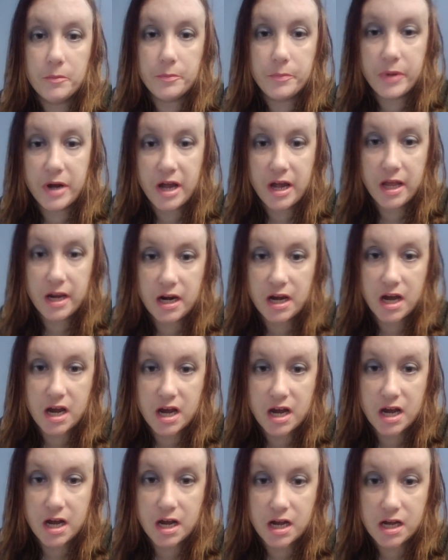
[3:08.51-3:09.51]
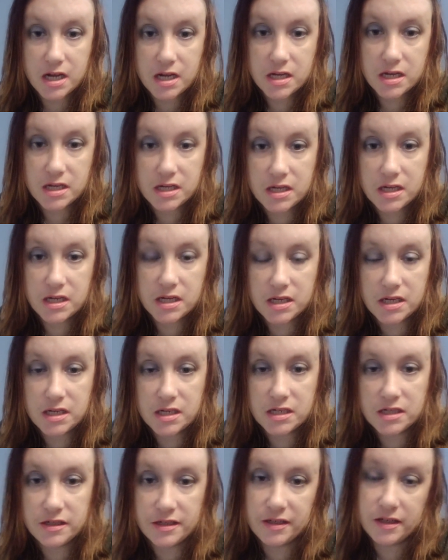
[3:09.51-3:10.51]
But, uh,
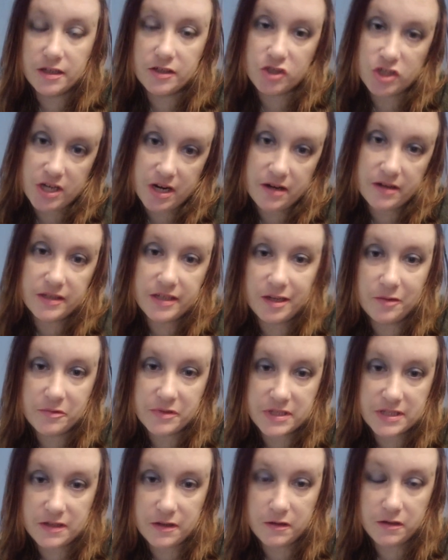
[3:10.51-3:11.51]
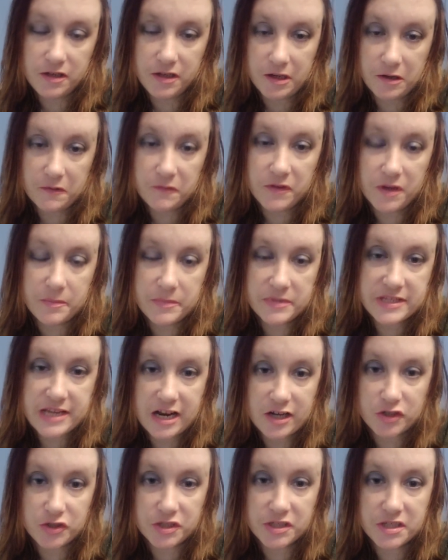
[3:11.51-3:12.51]
and Sharon Tate was a, you know, famous
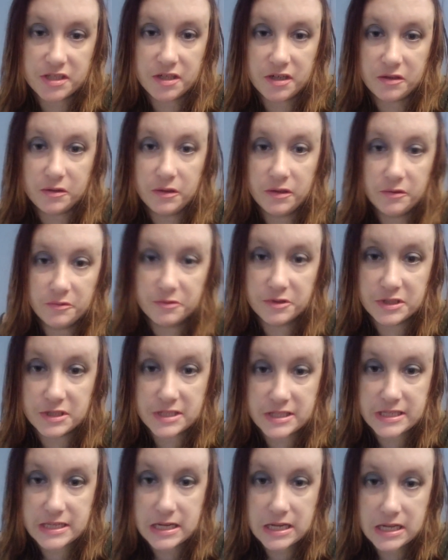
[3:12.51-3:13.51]
actor, so it was